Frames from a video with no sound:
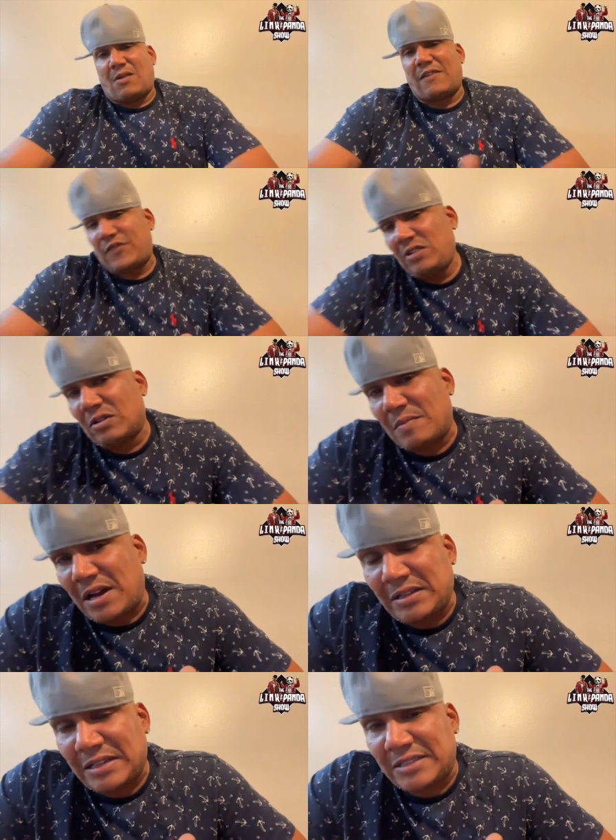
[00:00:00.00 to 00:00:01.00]
is how I feel
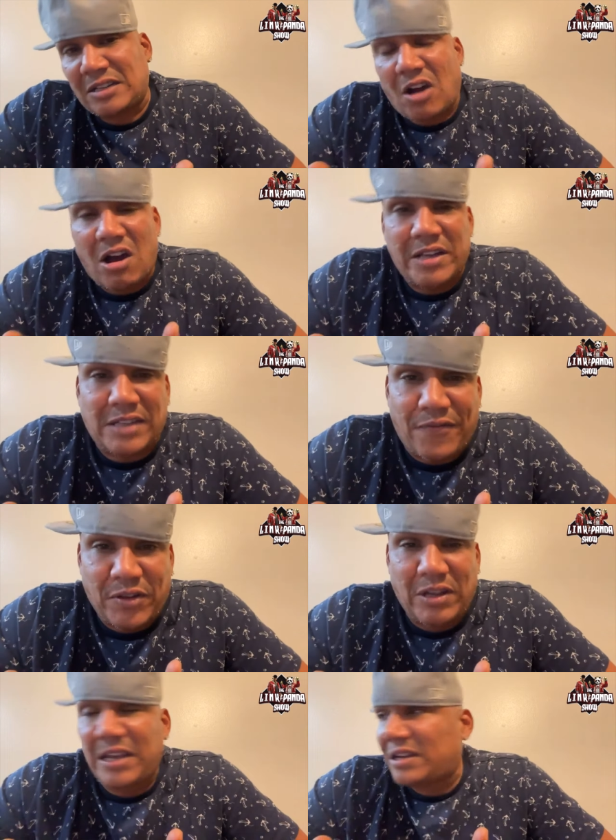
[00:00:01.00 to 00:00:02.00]
about it. As an artist, I
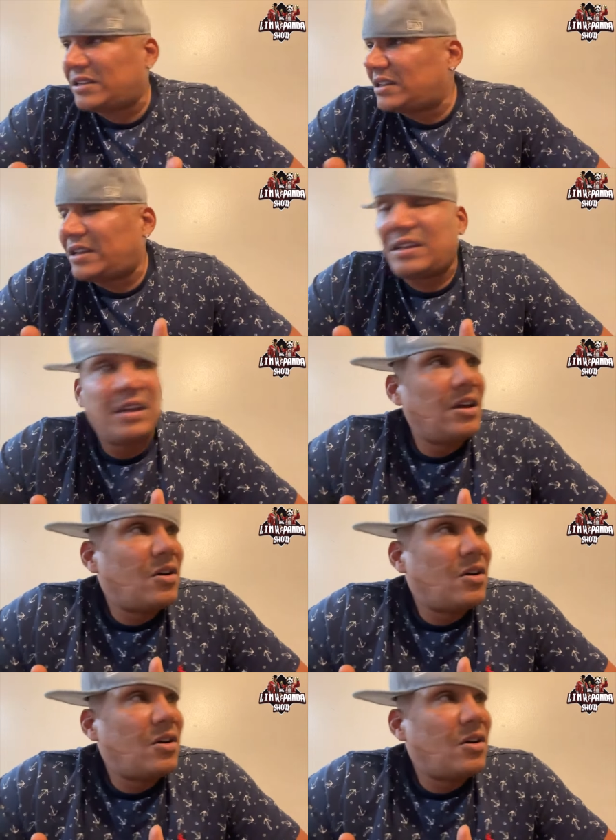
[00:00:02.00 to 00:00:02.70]
feel like he could have did,